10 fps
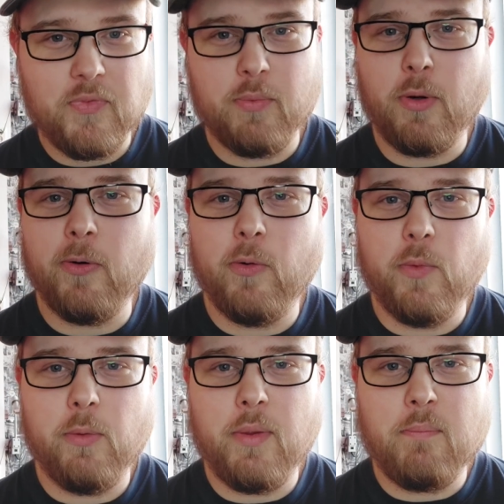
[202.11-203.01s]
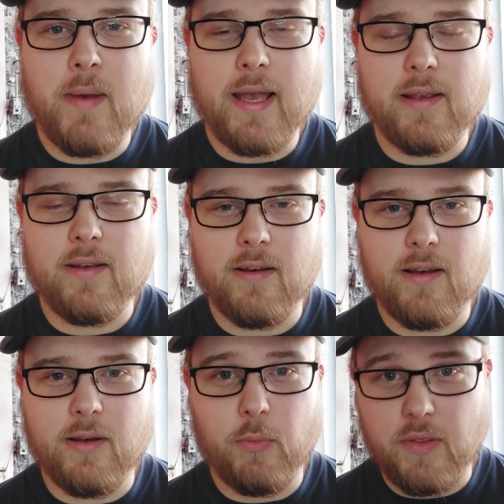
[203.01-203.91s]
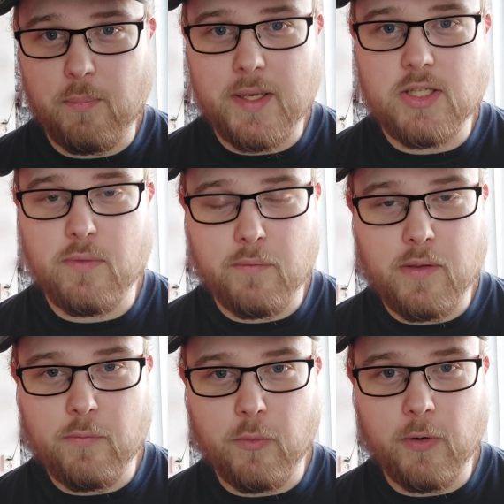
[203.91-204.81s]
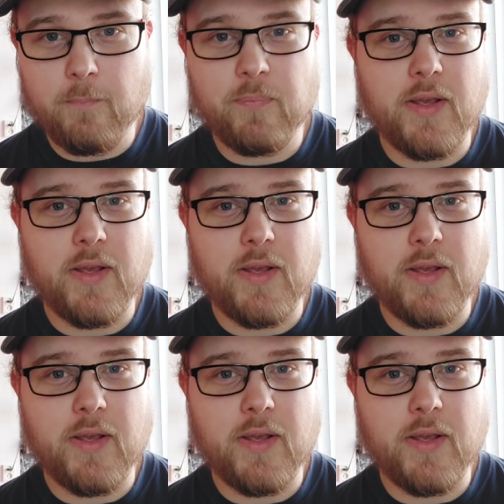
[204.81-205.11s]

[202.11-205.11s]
Tomorrow we'll be back uh, with page 54.